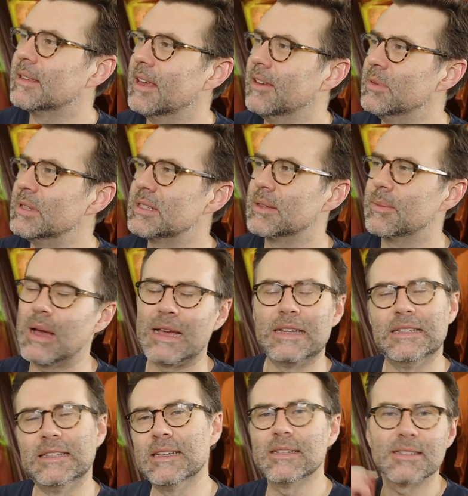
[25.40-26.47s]
gave me some
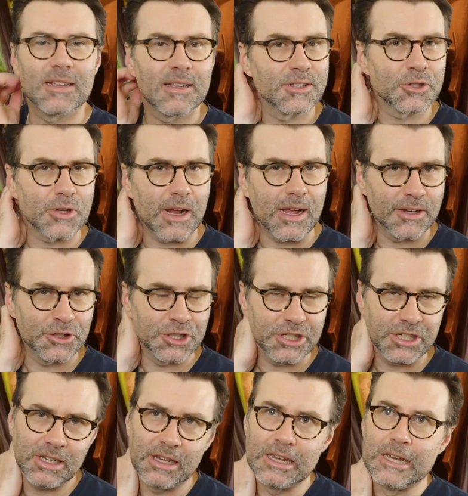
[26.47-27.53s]
ideas on
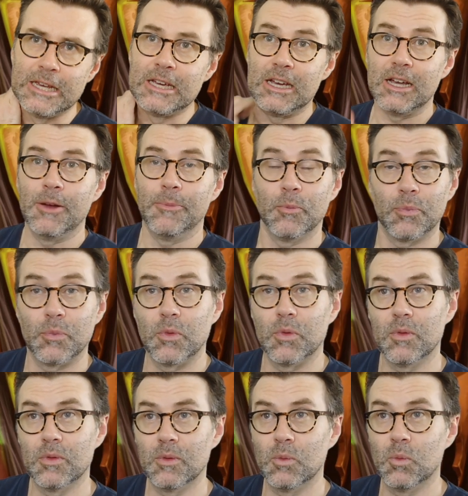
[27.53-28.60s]
strategy.
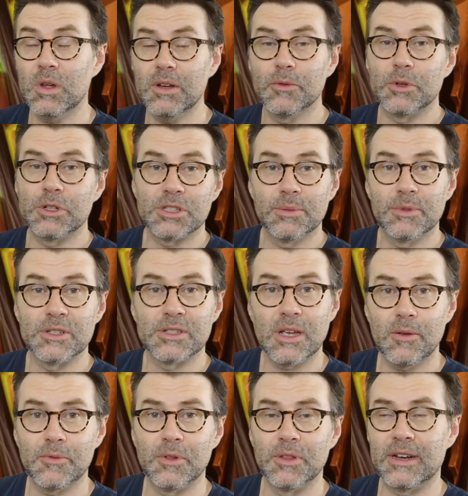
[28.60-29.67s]
One of which, the most
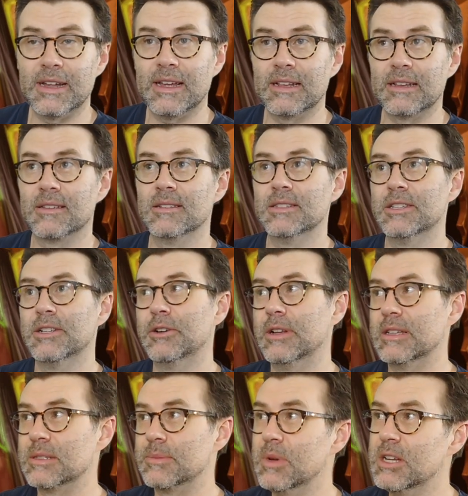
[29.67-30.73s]
helpful that I hadn't considered
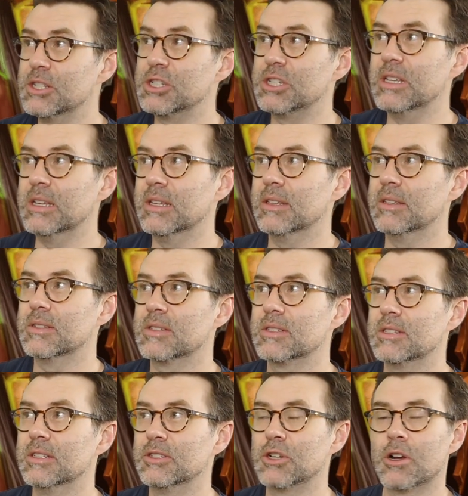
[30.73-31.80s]
as much, is
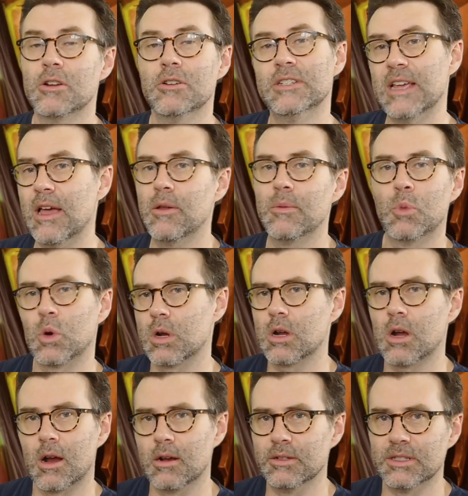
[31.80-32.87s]
to turn down more
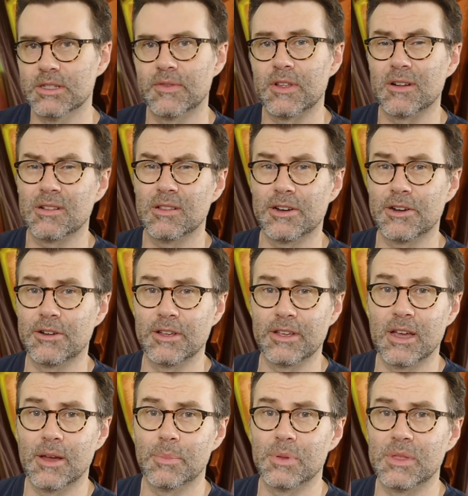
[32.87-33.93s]
cards if they're cluttering
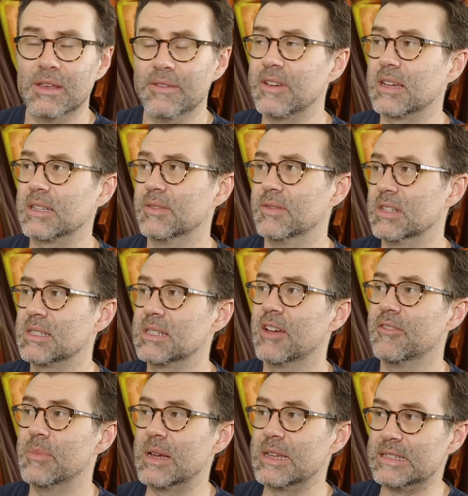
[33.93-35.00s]
up the effectiveness
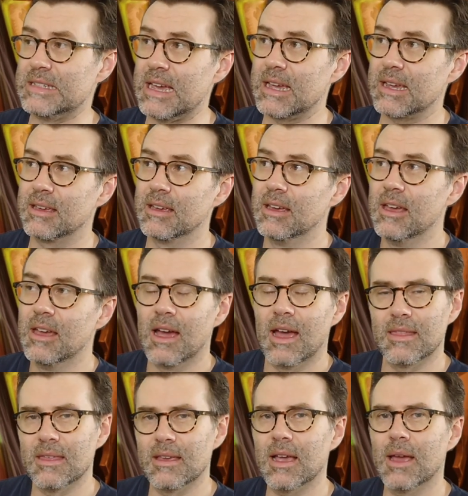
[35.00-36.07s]
of my deck. I
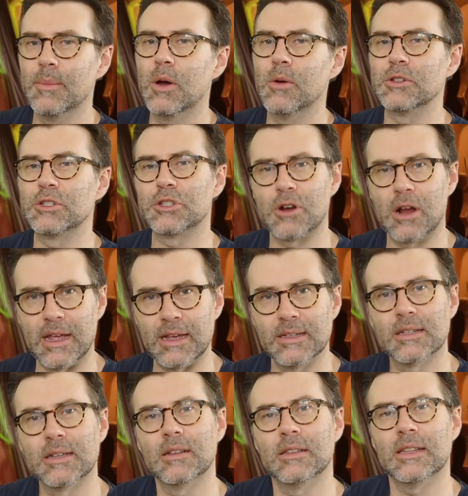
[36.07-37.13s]
think I'm always trying
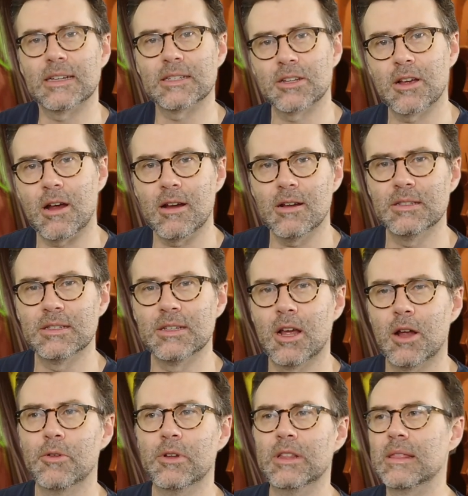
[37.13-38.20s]
to collect cards and
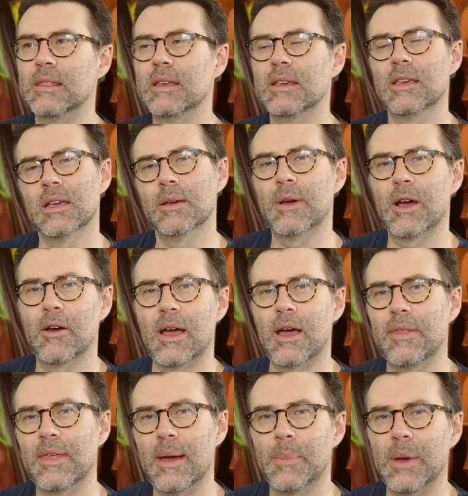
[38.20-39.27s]
not really thinking about how
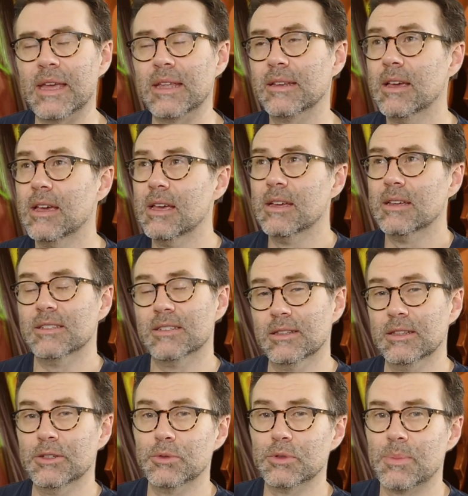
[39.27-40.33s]
that might
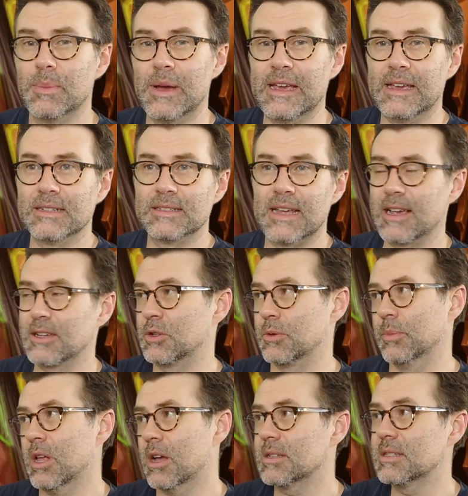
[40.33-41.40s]
dilute my attacks or
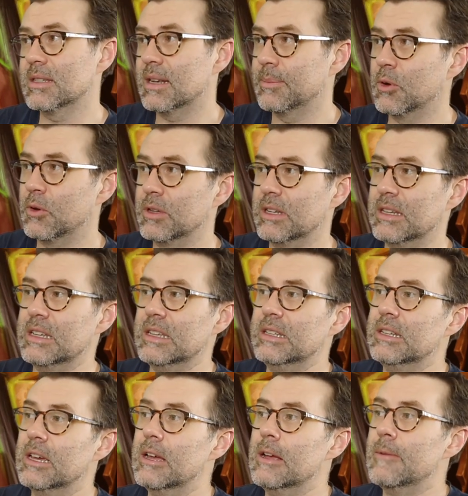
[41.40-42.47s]
blocks that I'm going to need.
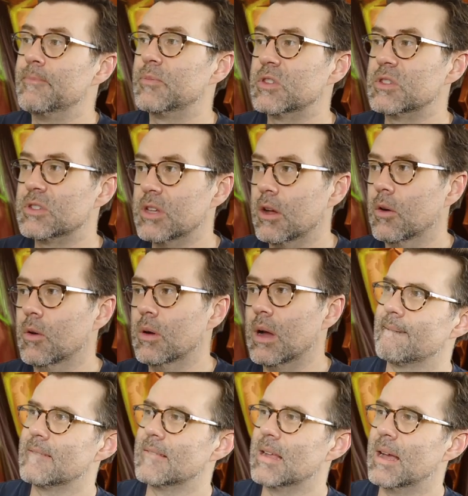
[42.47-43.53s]
So
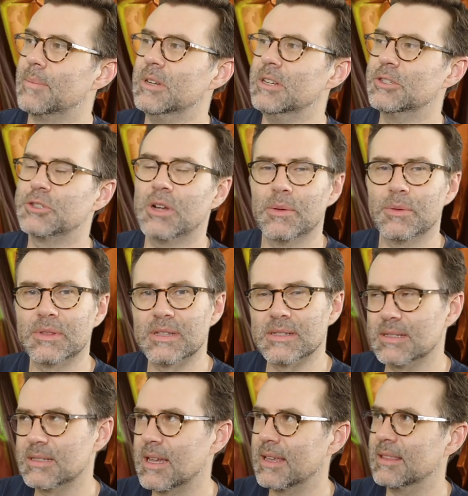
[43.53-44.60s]
I'm going to try with the
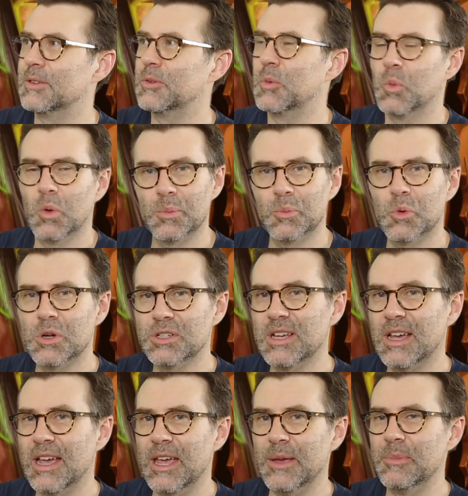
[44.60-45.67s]
Silent one more
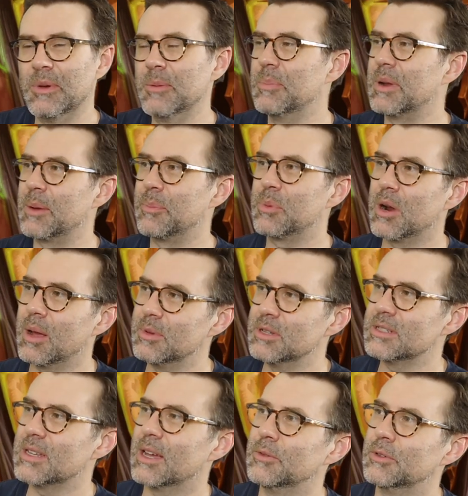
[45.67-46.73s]
time, but I promise I